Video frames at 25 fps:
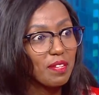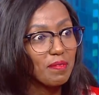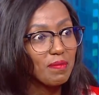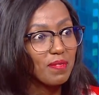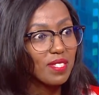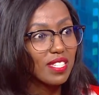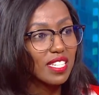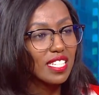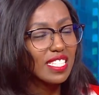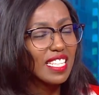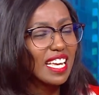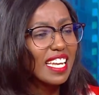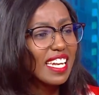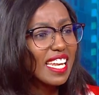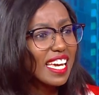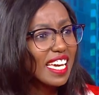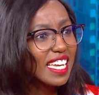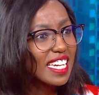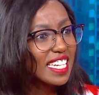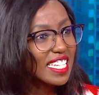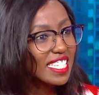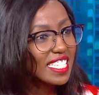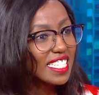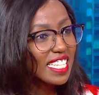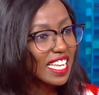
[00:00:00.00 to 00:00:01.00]
Yes. And I
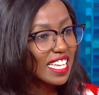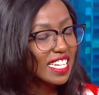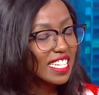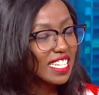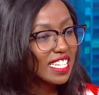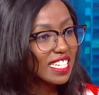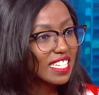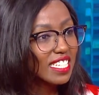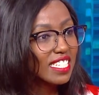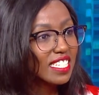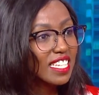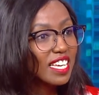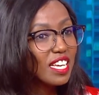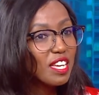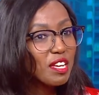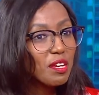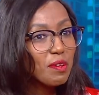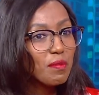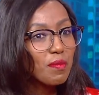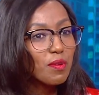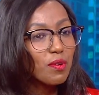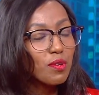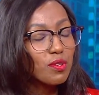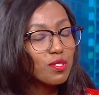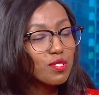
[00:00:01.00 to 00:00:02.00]
understand it. Yeah.
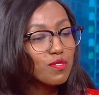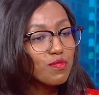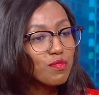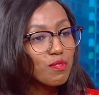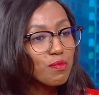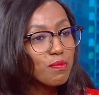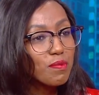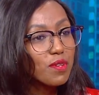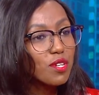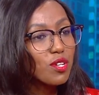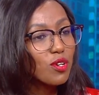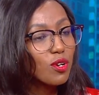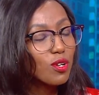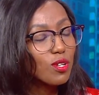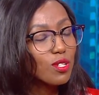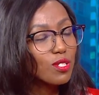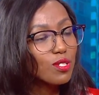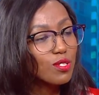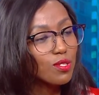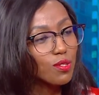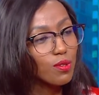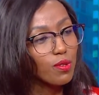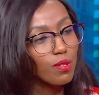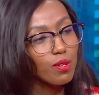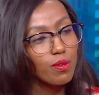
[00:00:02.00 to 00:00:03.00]
Because for me
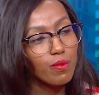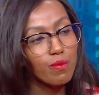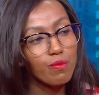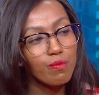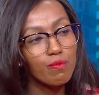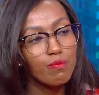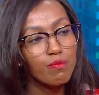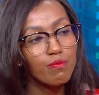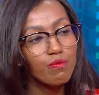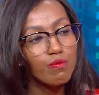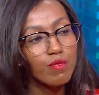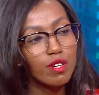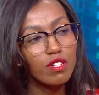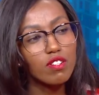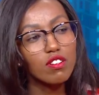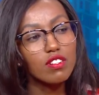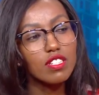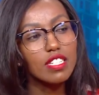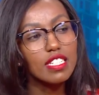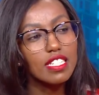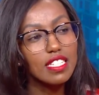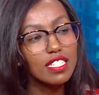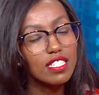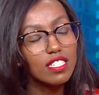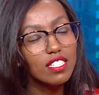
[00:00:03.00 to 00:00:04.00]
also, the
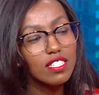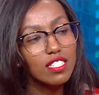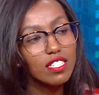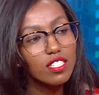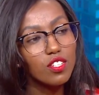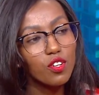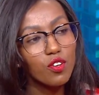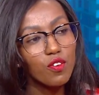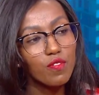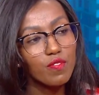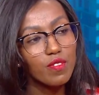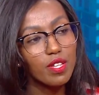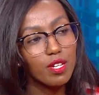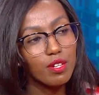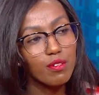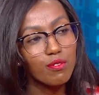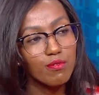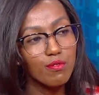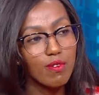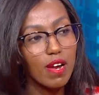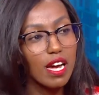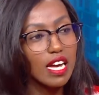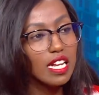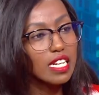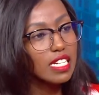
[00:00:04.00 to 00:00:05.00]
recognition of the
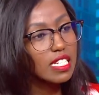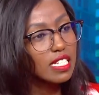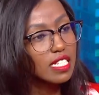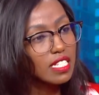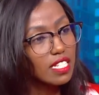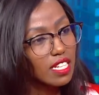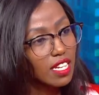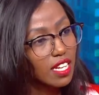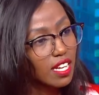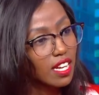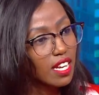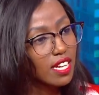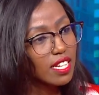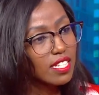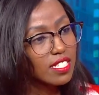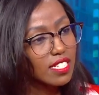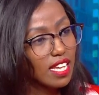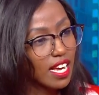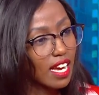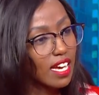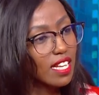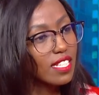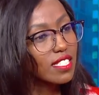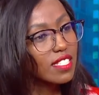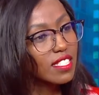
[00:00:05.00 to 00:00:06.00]
grand
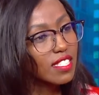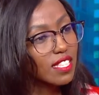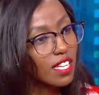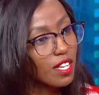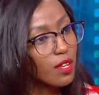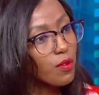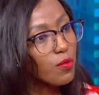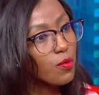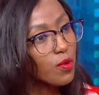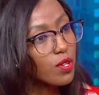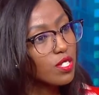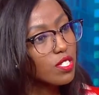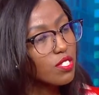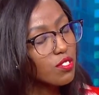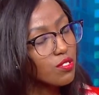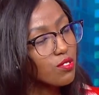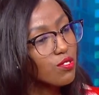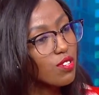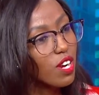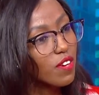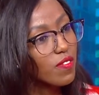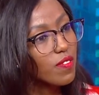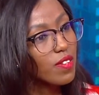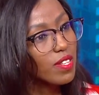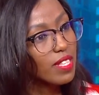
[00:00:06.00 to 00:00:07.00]
task that it was to
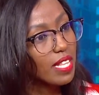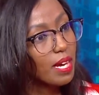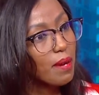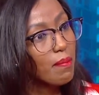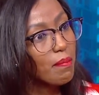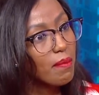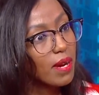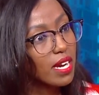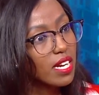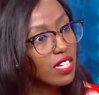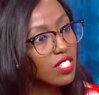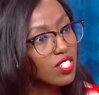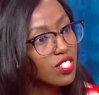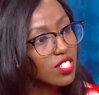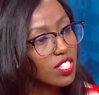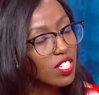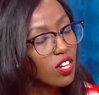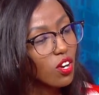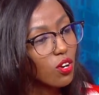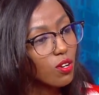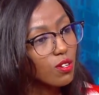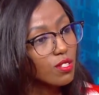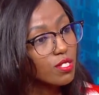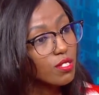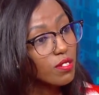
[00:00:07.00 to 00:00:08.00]
travel that much
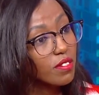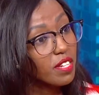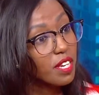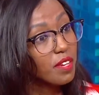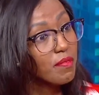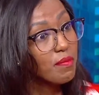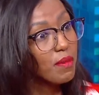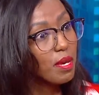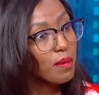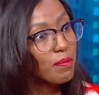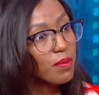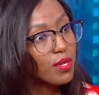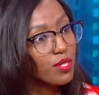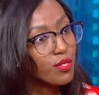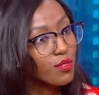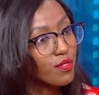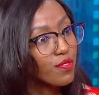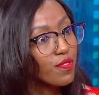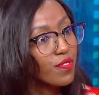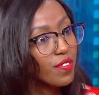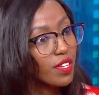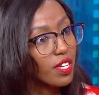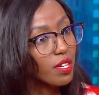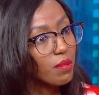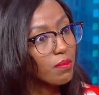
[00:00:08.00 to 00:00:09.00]
yes. also gave me a bit of
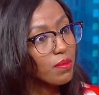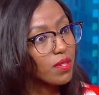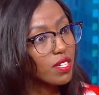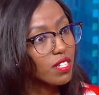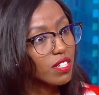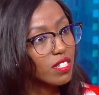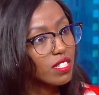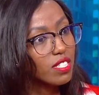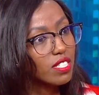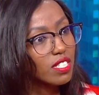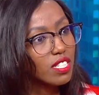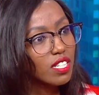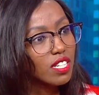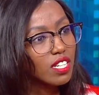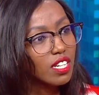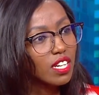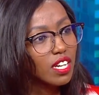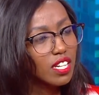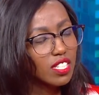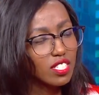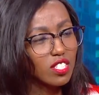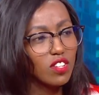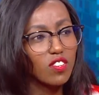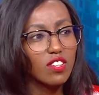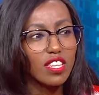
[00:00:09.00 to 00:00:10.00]
fear because
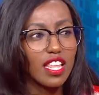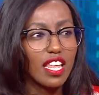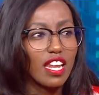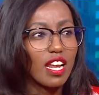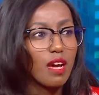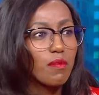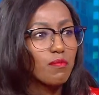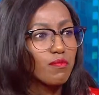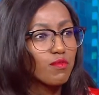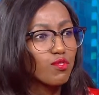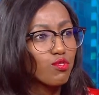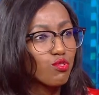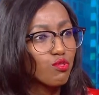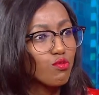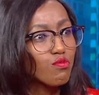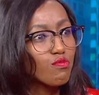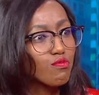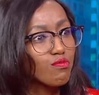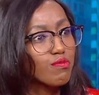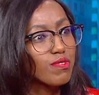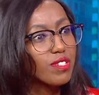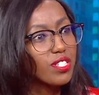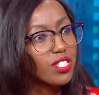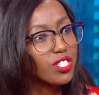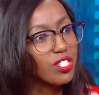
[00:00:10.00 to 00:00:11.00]
it's not that I'm so
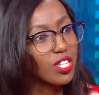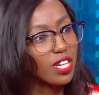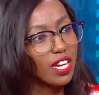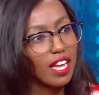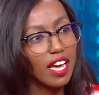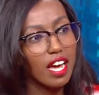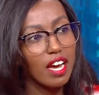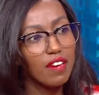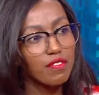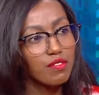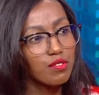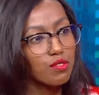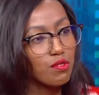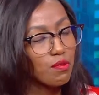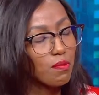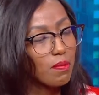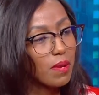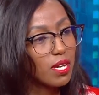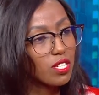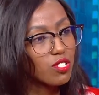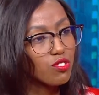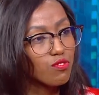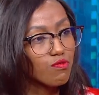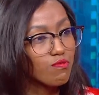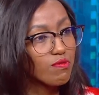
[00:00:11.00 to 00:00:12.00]
rich and I have so
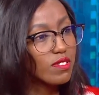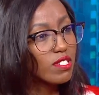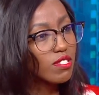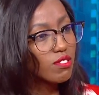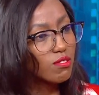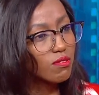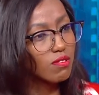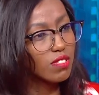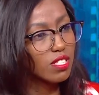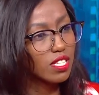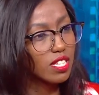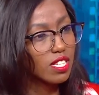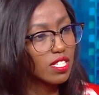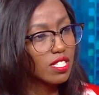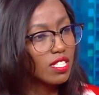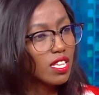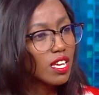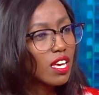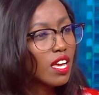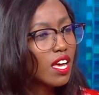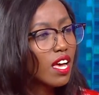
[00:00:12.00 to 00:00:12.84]
much resources.